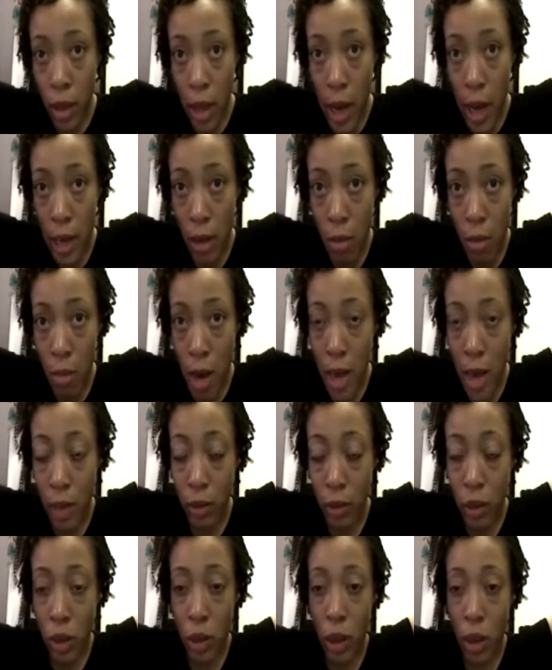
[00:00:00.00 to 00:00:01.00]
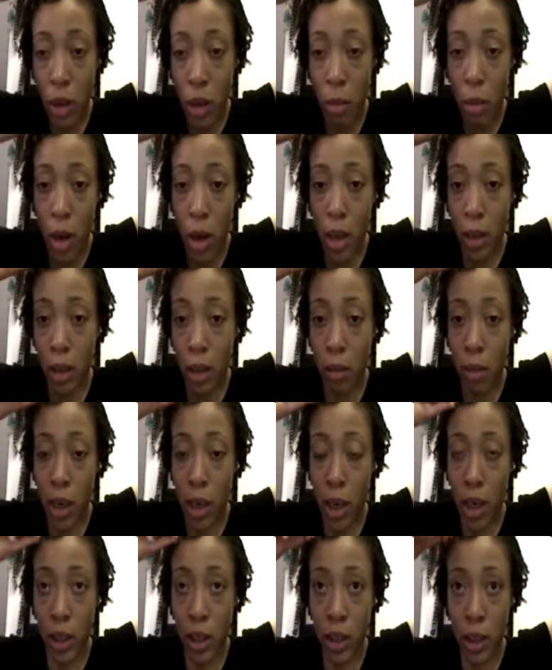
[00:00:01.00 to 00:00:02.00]
I don't mind if certain parts of my
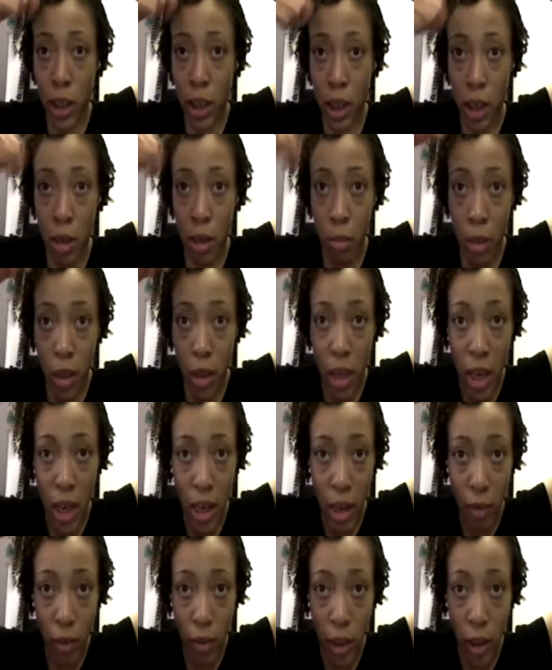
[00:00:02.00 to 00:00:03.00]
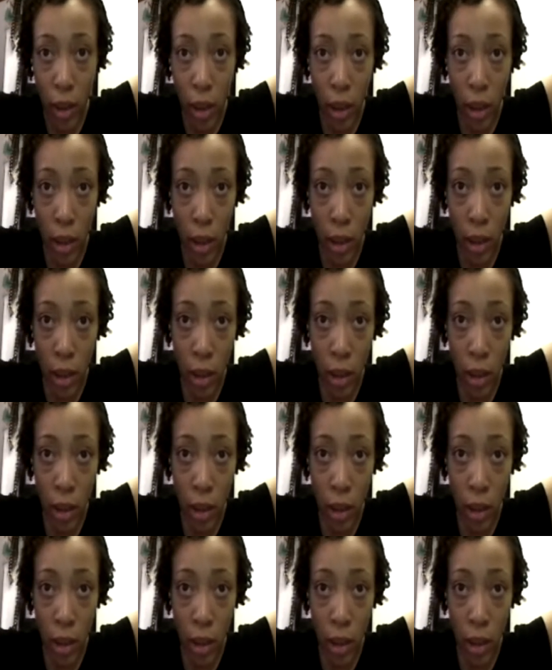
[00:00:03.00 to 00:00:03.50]
hair stick up, but not everything.